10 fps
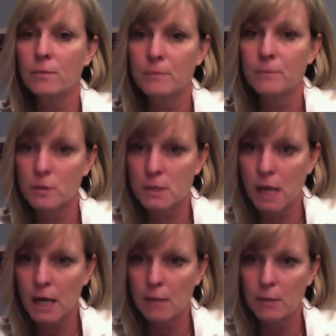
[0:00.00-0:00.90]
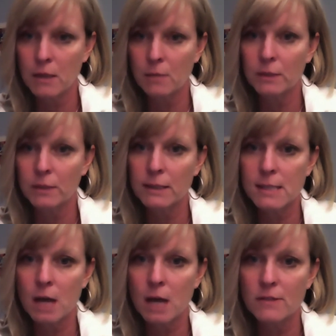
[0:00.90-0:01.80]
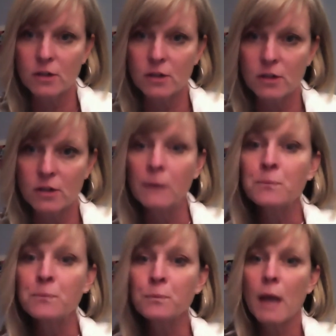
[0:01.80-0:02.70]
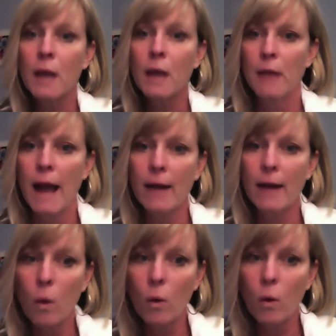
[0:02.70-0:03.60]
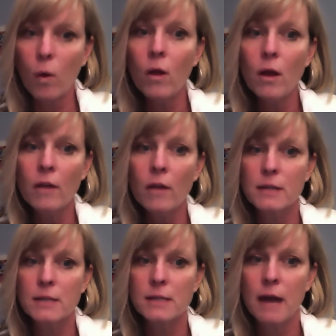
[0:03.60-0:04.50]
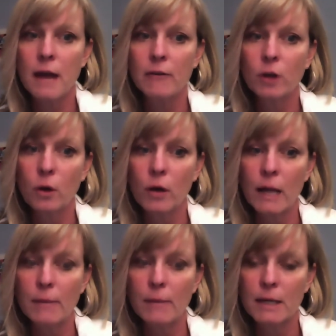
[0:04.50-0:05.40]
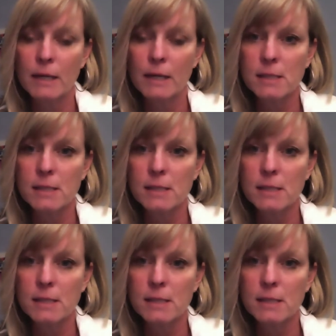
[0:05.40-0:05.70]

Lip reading: your site be completely self-serving and a black hole that doesn't ever go to anybody else's